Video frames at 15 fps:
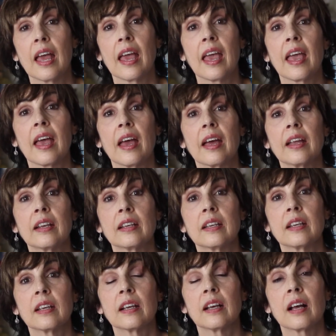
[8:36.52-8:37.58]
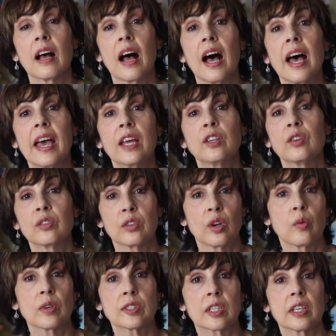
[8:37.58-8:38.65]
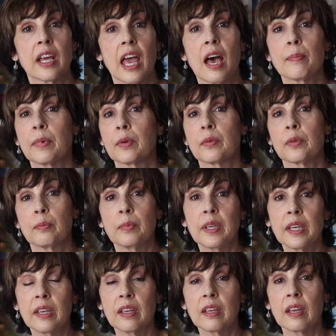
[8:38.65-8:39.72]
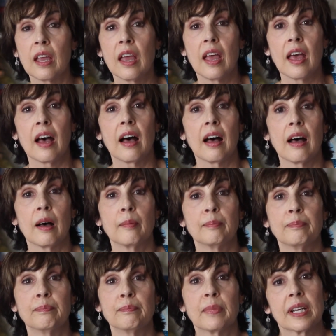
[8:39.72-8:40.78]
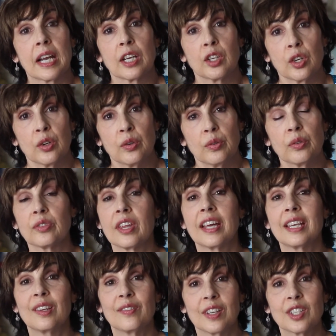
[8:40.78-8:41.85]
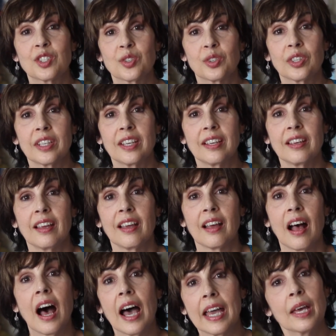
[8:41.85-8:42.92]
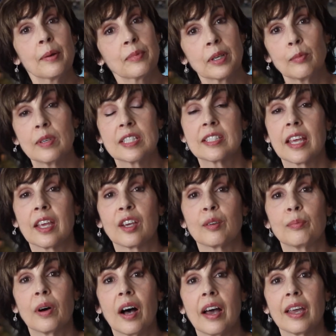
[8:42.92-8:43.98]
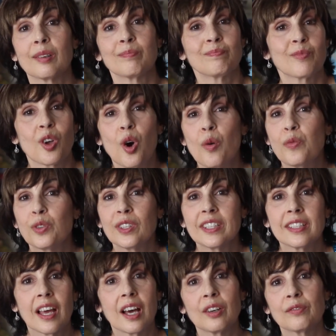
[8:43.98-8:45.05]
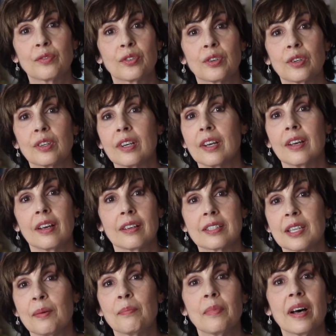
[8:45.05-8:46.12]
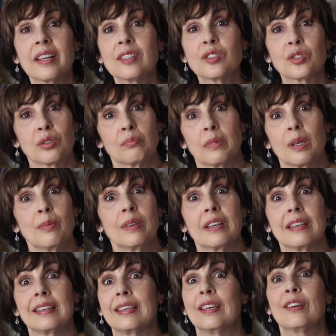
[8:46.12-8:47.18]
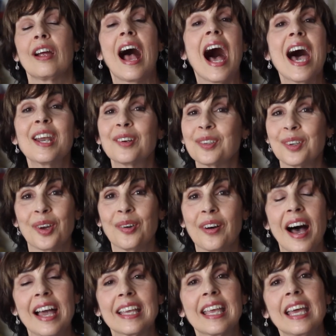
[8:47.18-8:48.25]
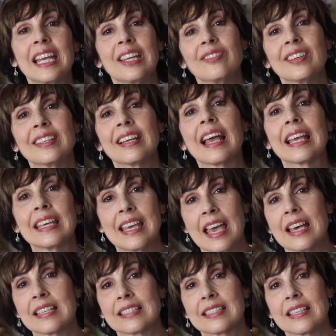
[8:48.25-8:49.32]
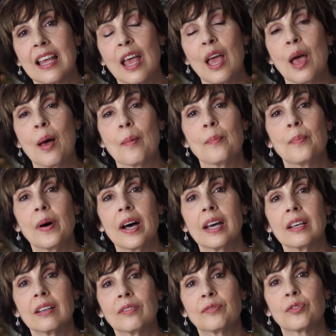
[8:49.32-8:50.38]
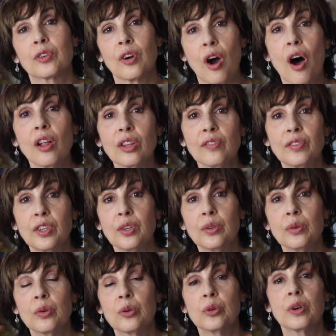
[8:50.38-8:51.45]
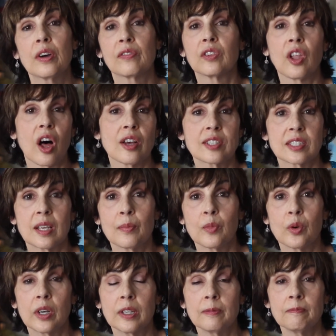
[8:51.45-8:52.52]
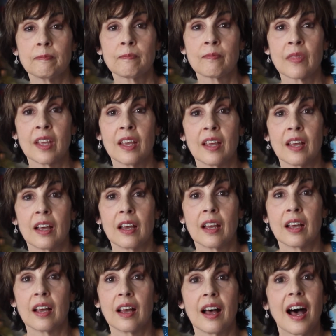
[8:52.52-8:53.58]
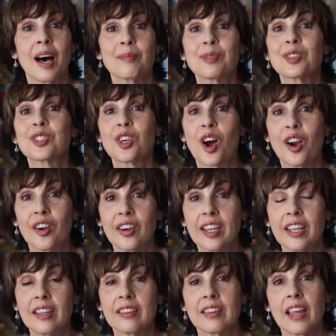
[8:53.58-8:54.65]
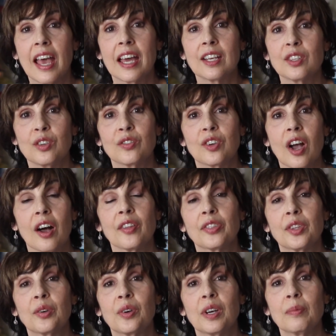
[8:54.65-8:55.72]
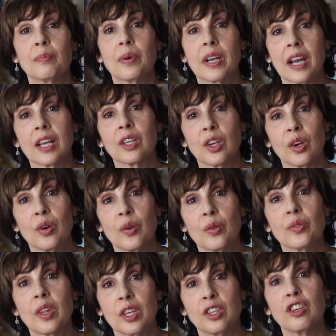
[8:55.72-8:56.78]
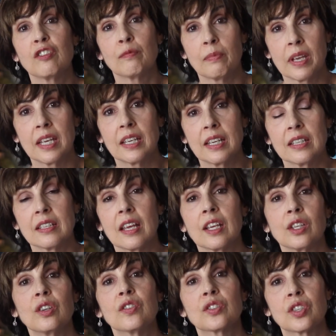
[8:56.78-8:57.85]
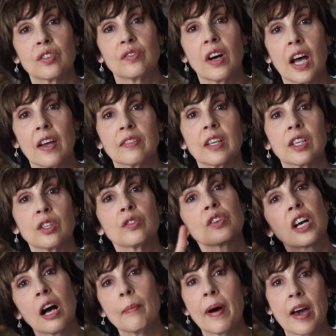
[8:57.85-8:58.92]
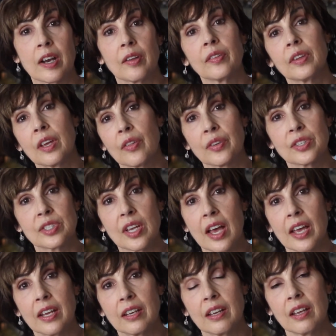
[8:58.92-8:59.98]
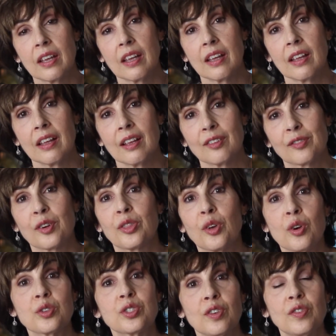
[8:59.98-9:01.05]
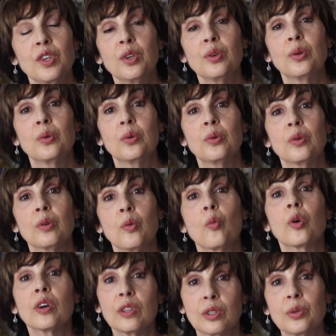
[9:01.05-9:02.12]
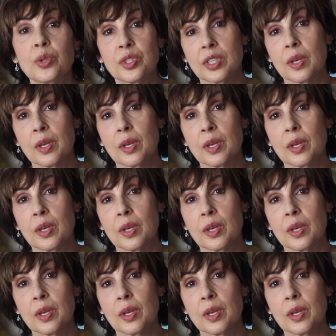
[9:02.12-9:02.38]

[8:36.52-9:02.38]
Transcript: And I don't know what's going to happen with me, but I know that eventually I am going to be saying goodbye. Hopefully not for some months or maybe a year. I don't know. I can't even guess. But for all of you who have lost someone, I'm sorry that you've gone through it, but I know that you've made it and you've survived and you've come out on the other side. For those of you who will lose